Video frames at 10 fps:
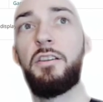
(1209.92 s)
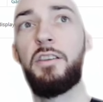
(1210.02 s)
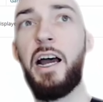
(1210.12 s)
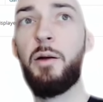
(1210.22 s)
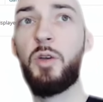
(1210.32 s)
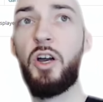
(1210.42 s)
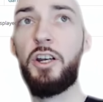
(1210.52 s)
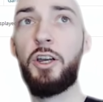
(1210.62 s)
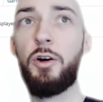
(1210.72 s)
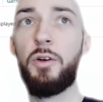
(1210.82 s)
Now I'm going
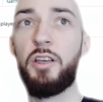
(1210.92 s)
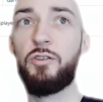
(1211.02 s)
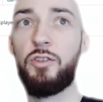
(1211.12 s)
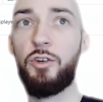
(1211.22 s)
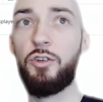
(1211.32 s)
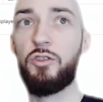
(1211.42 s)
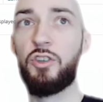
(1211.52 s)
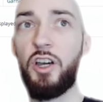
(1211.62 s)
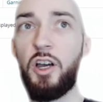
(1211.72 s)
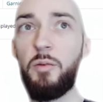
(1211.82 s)
to go into
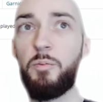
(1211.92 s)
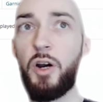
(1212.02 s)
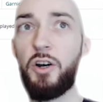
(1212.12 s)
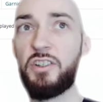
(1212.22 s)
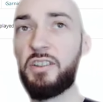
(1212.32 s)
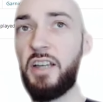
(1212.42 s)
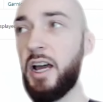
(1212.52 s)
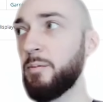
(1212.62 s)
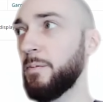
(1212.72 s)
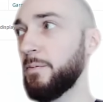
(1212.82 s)
the Purchase tab.